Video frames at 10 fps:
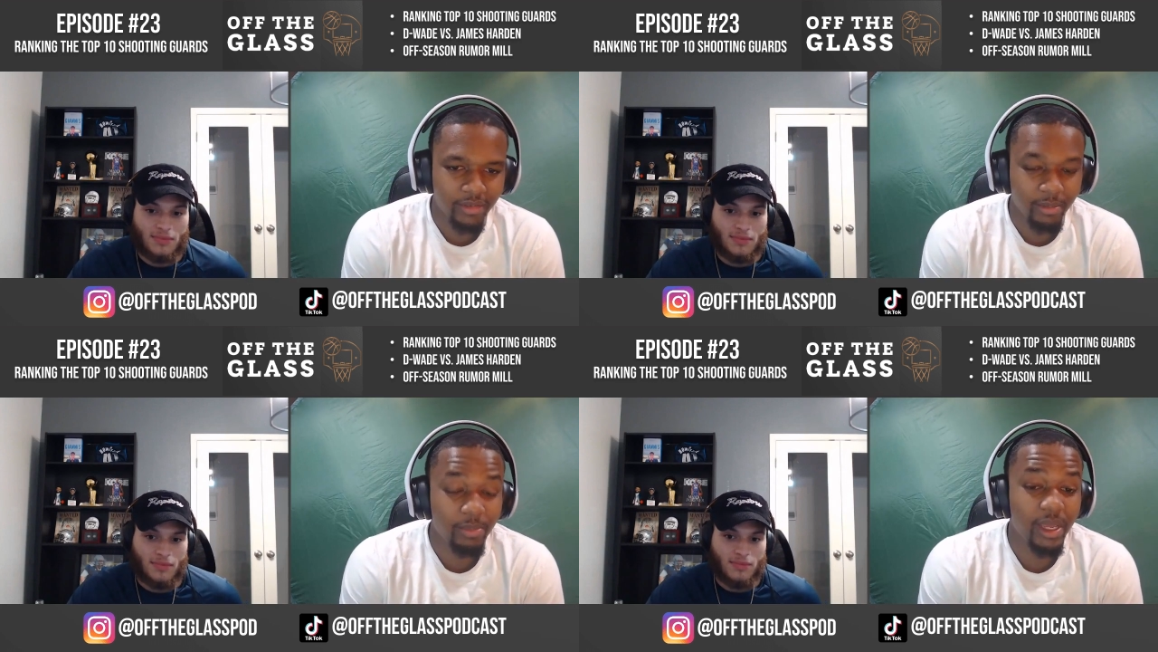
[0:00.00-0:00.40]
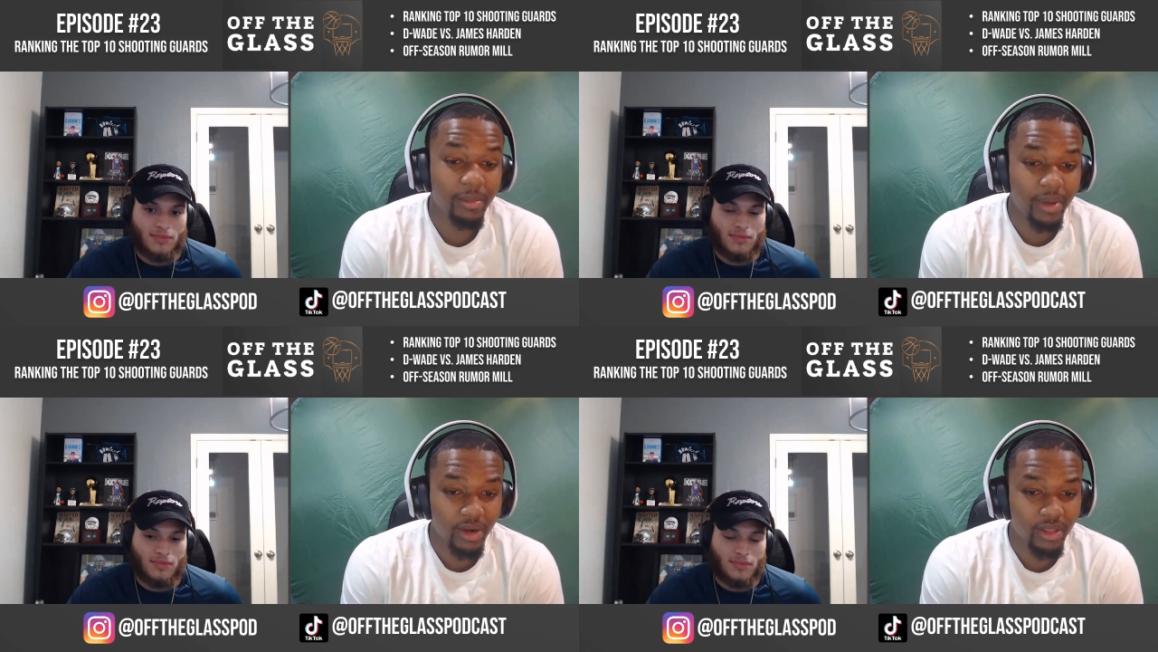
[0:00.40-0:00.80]
Speaker 1: being
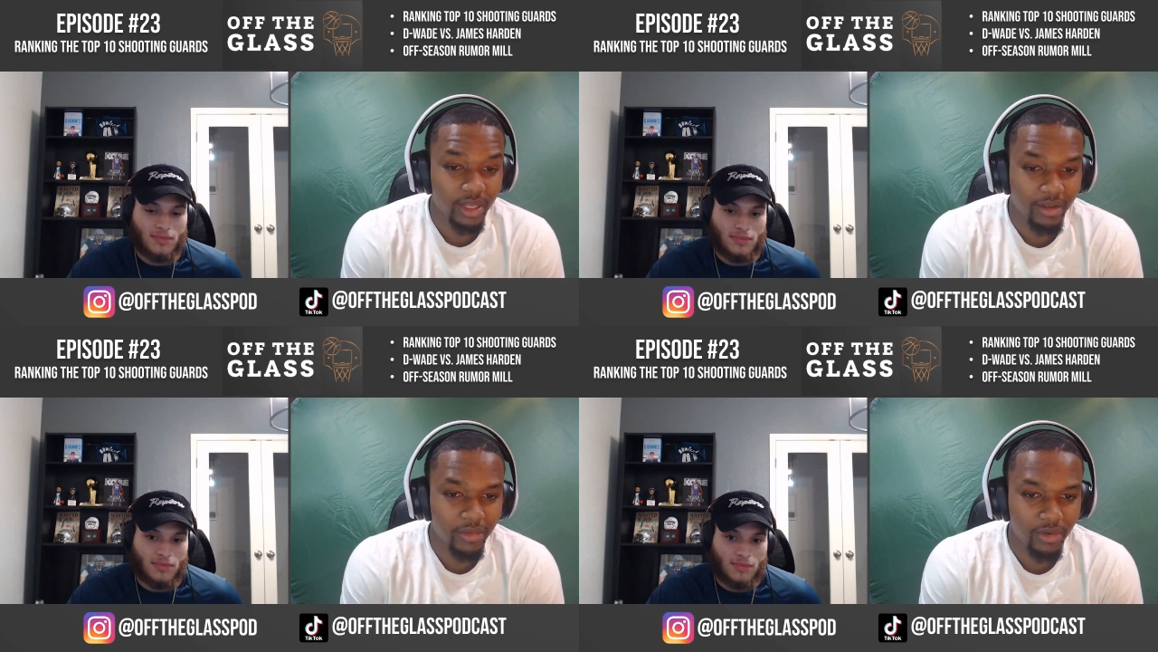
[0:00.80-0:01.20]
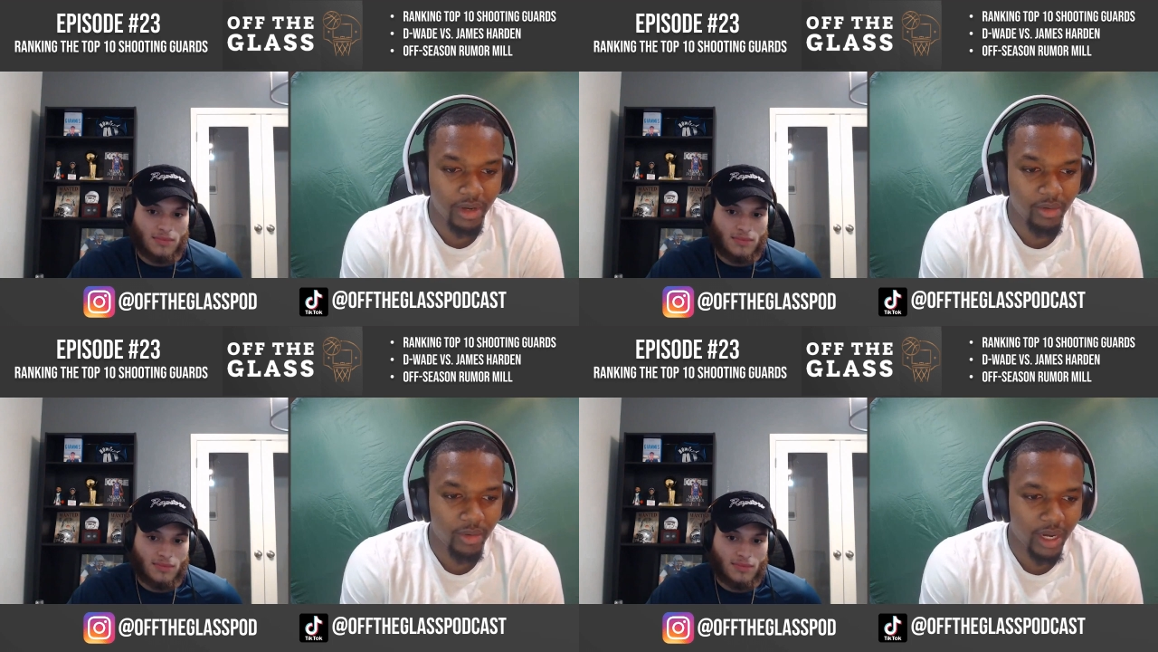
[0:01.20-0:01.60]
better than Kevin Durant
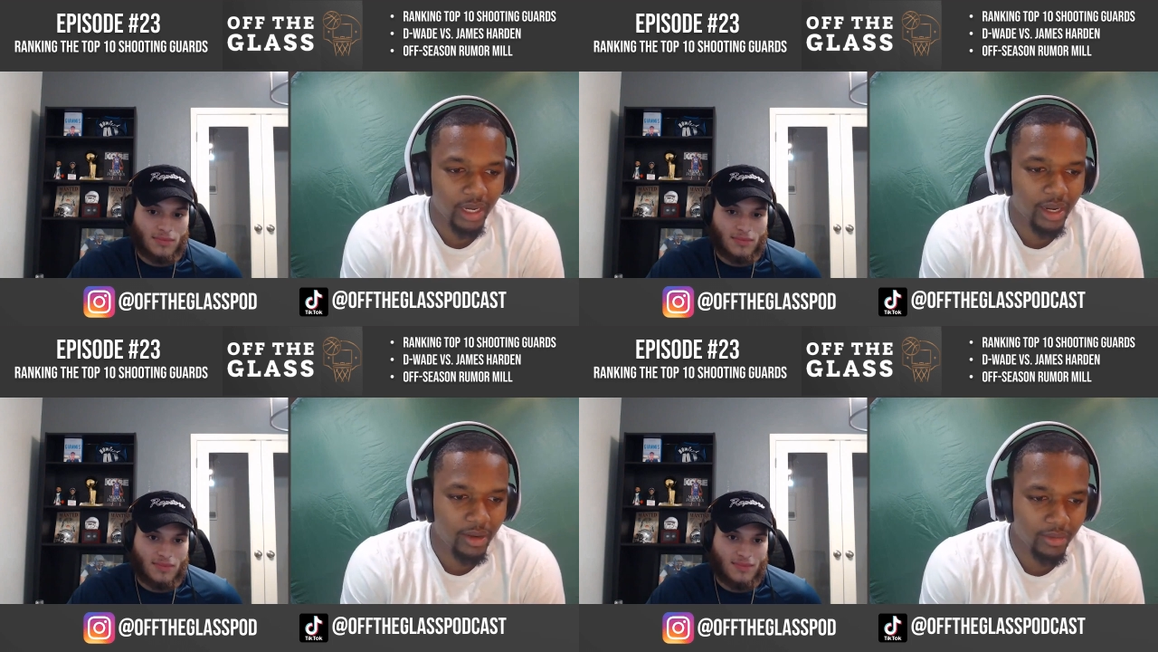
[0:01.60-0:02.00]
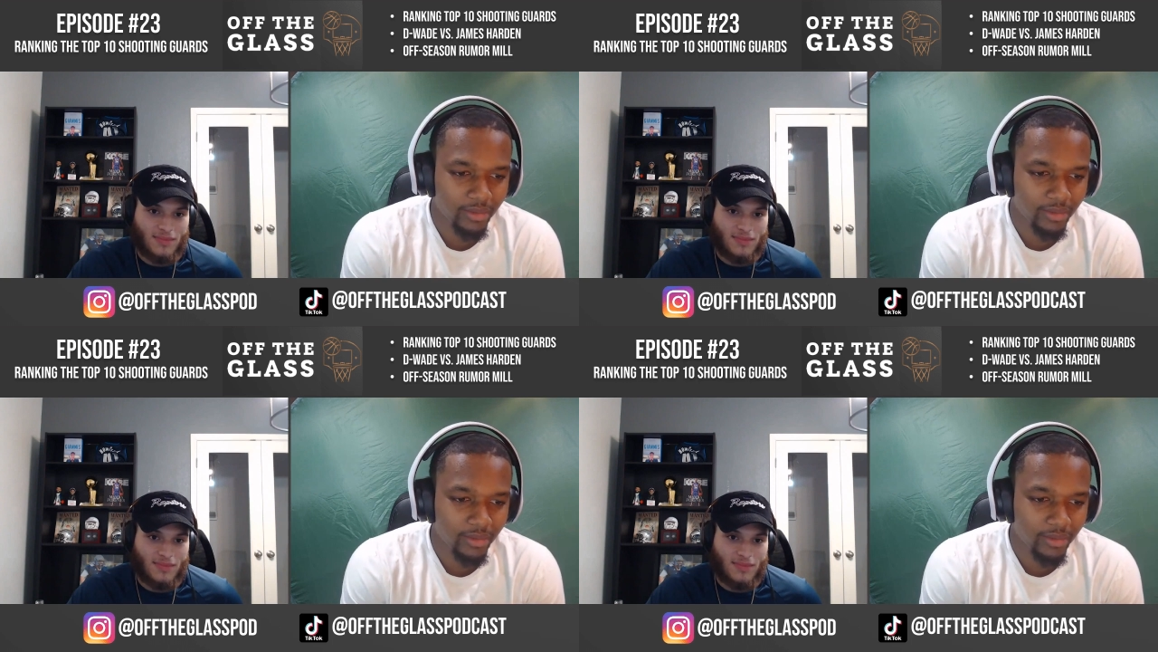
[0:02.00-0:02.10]
right now?